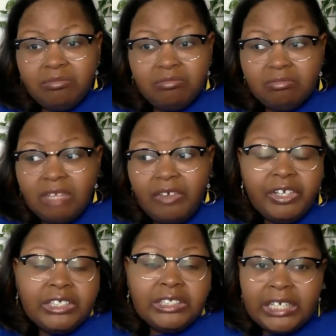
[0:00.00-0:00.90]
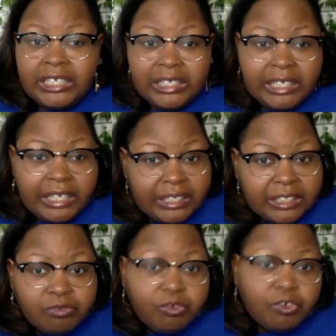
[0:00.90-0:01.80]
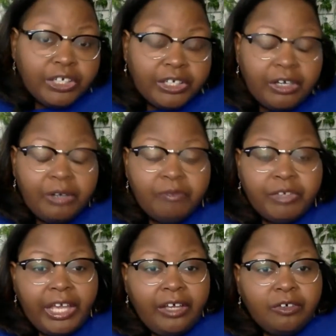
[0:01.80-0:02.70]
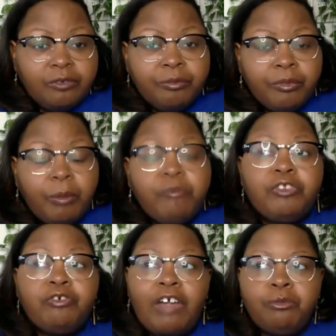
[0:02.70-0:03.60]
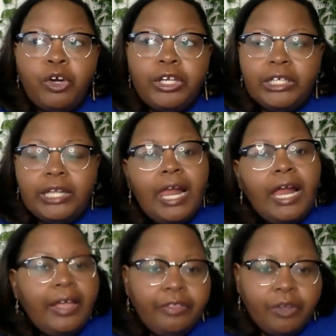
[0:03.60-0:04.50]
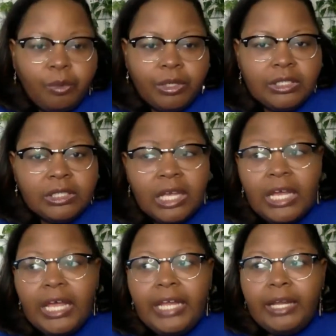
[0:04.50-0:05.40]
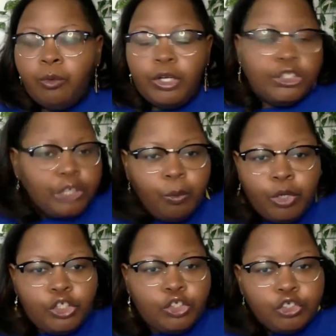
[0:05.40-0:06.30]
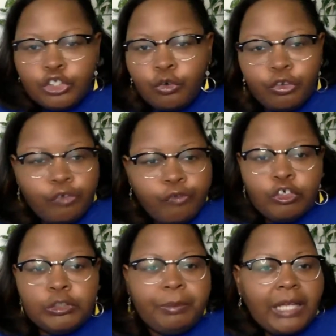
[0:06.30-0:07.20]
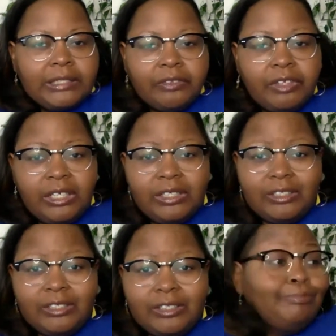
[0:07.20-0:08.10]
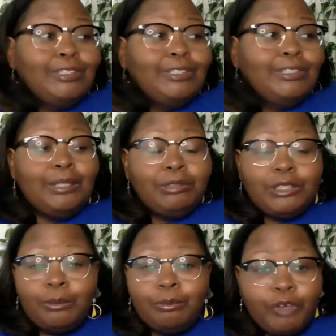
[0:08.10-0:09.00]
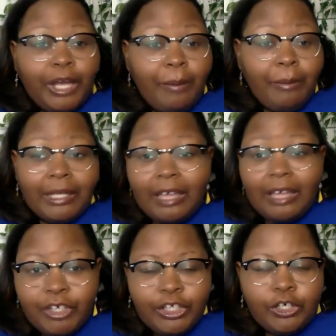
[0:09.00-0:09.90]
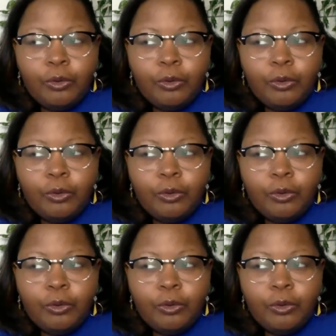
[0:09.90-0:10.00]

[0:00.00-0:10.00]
there's any gigs for Kel, for Thrive Market, and there was. They wanted you to show your first box of the year. See, simple, right? I made that video,